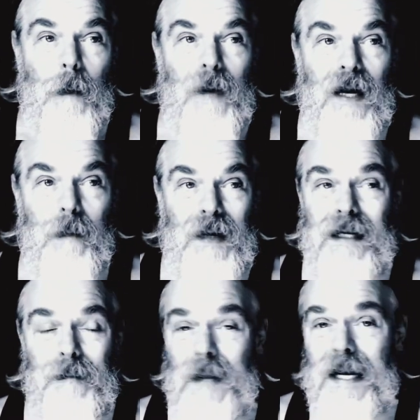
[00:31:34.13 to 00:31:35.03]

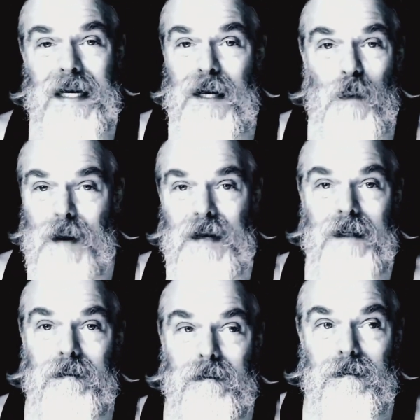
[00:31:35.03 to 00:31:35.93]
but men need women.